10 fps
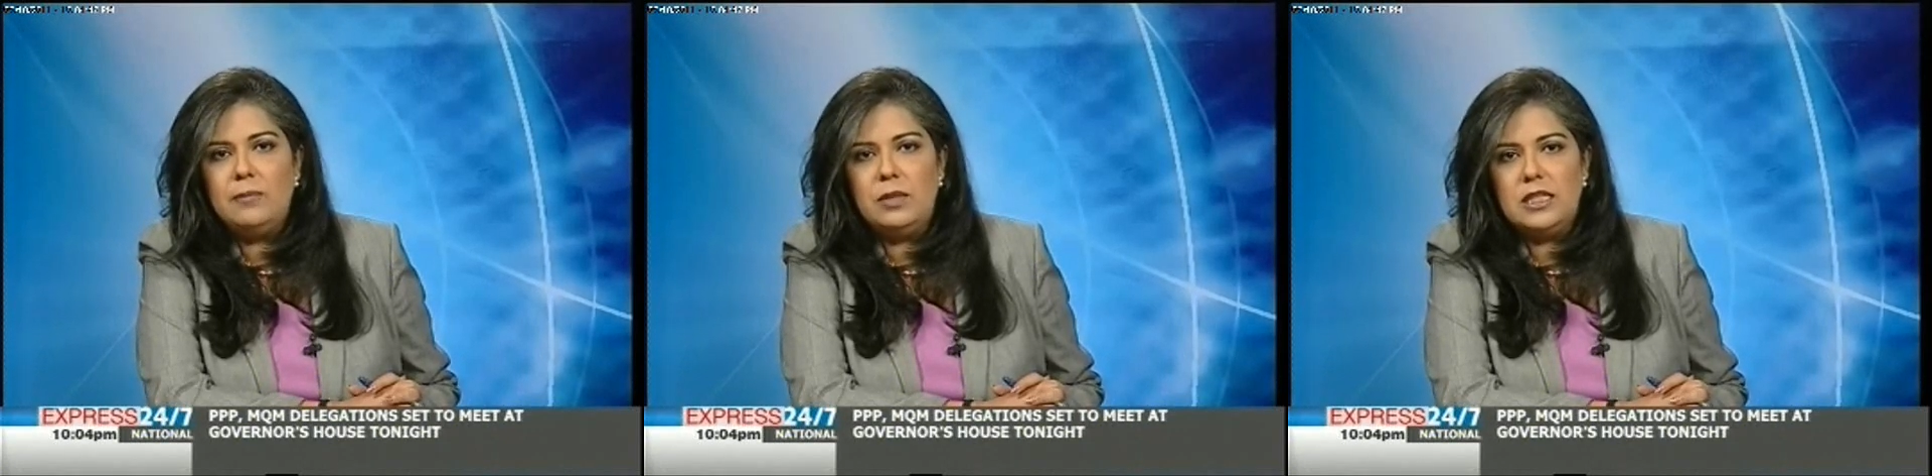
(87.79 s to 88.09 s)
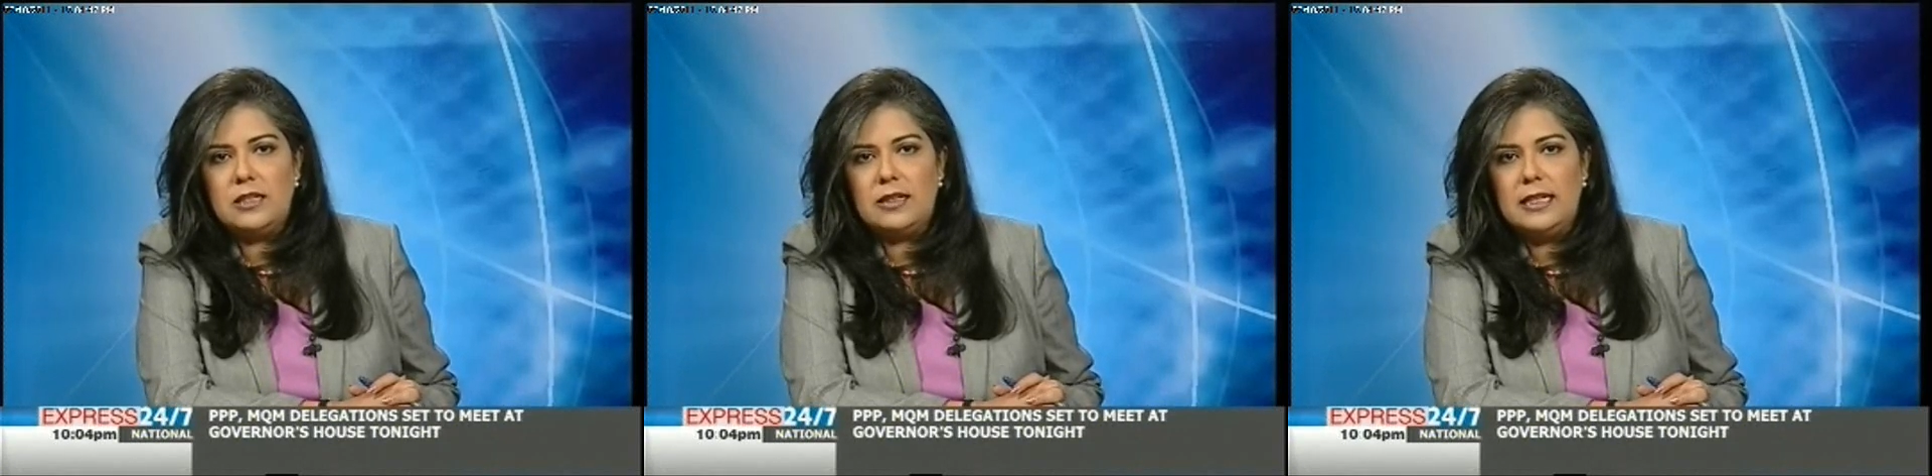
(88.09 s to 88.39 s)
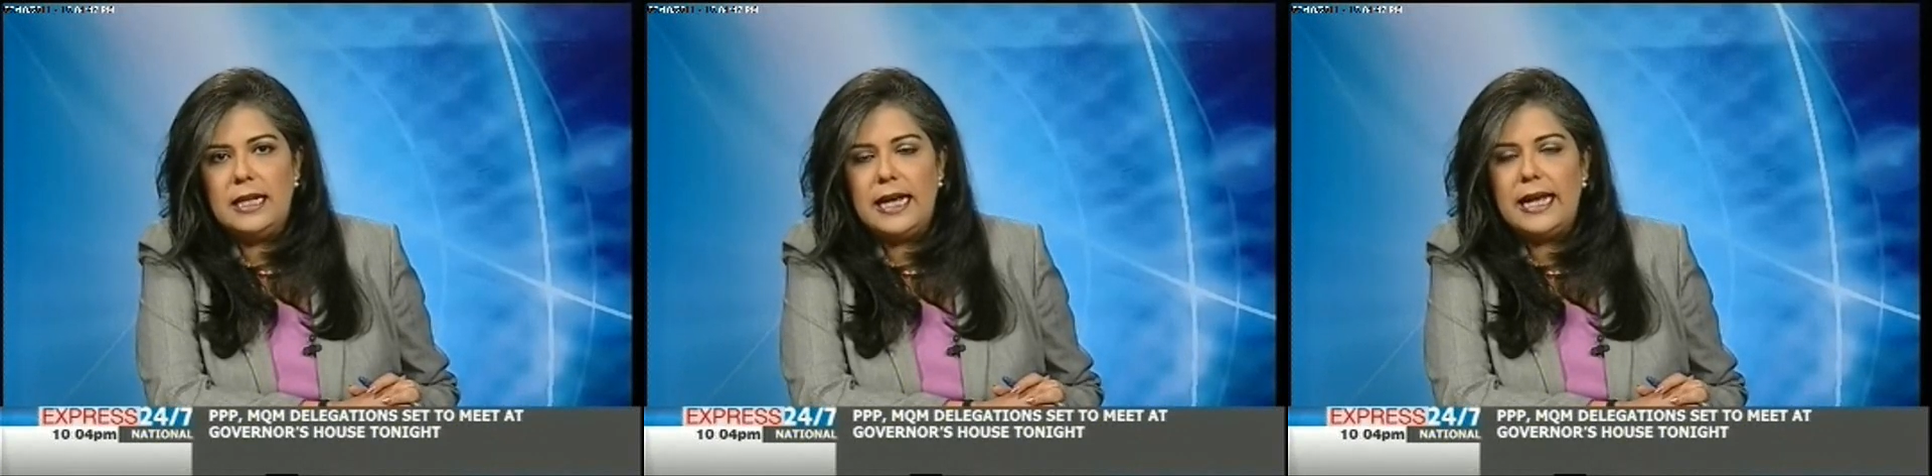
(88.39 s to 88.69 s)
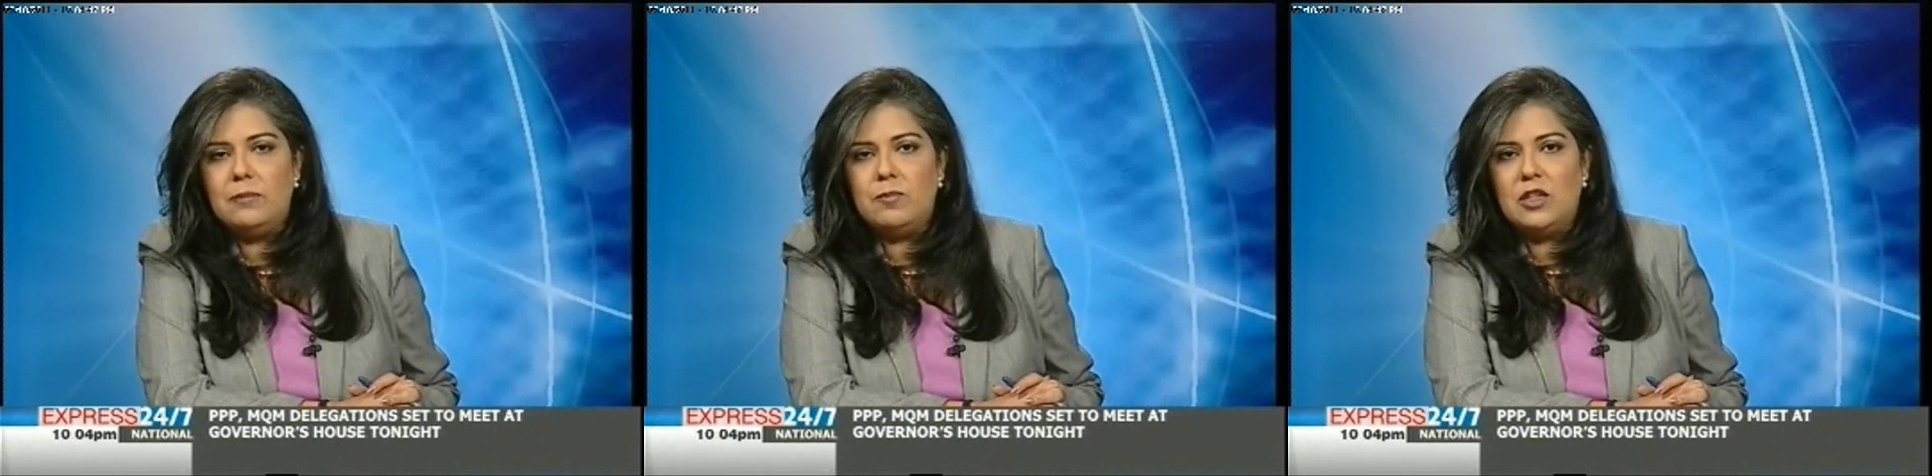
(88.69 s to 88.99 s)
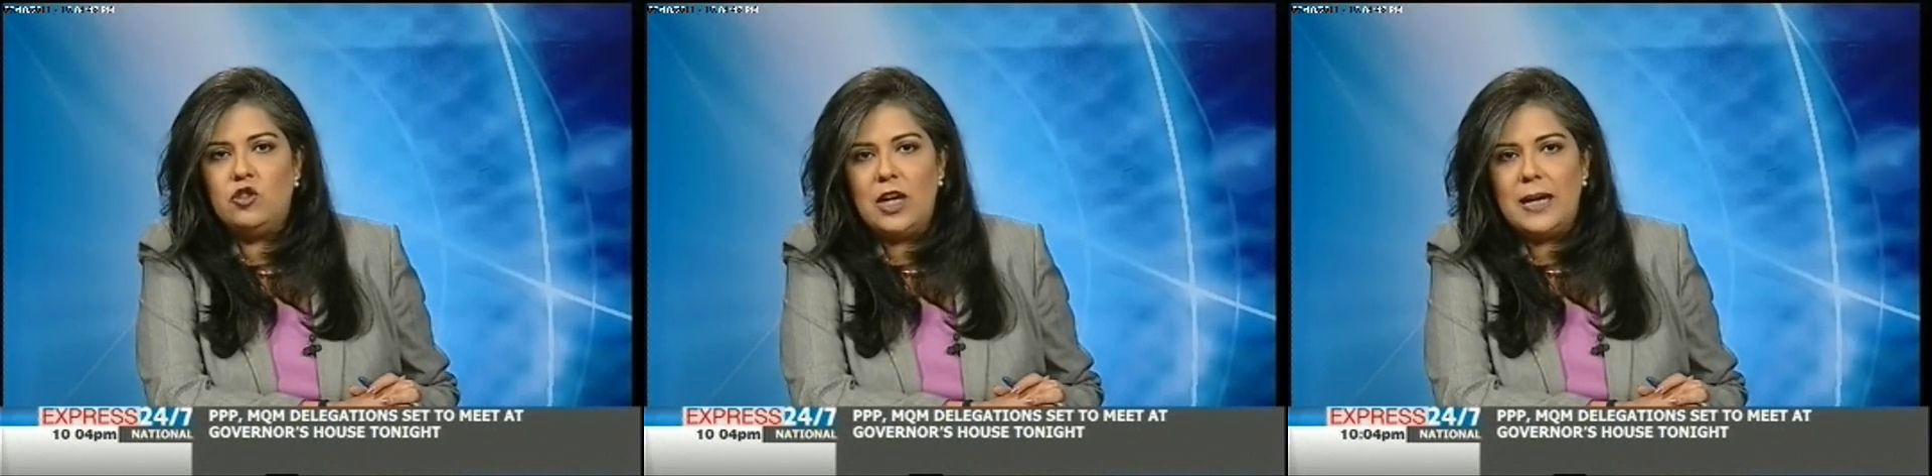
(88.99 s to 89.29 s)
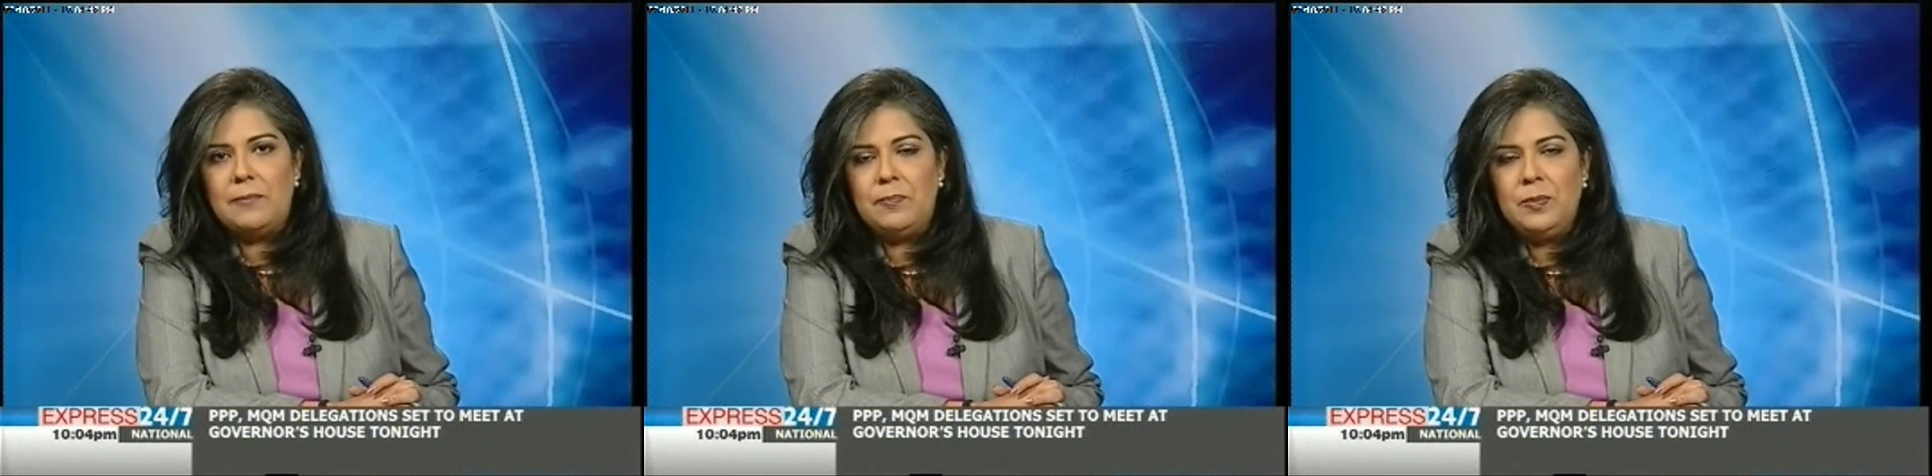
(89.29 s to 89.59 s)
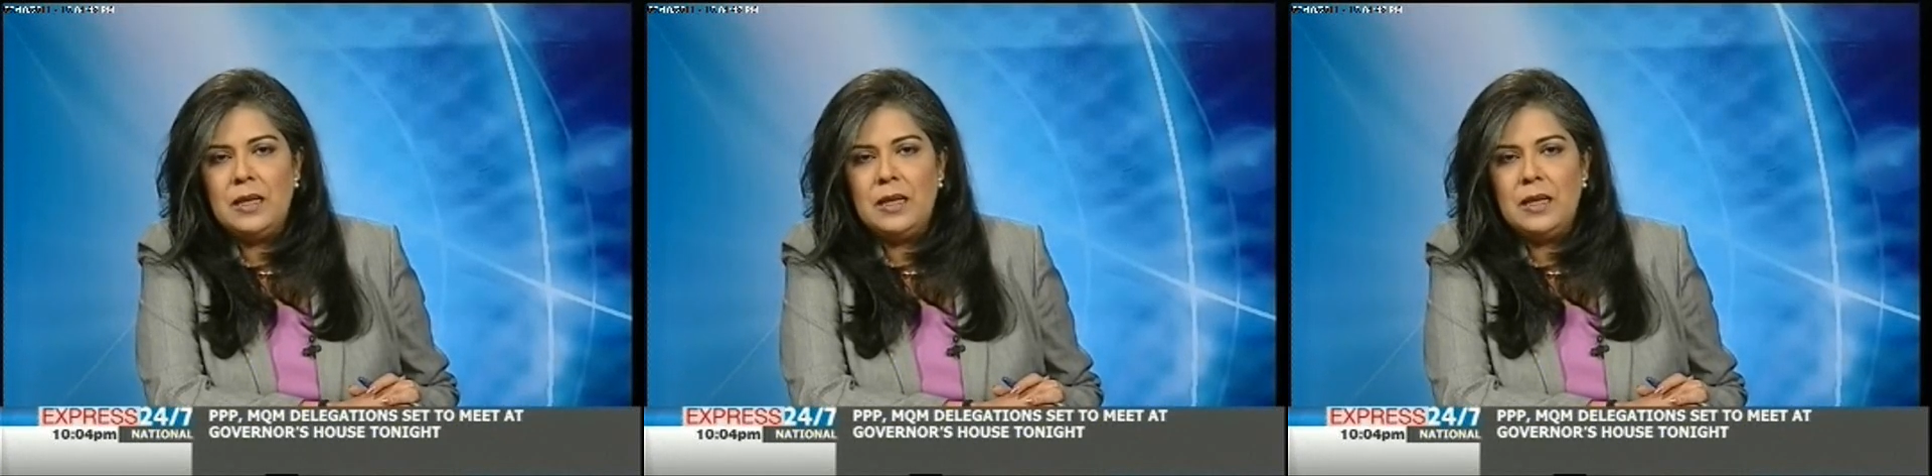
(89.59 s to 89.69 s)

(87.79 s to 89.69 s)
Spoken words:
and particularly in Punjab.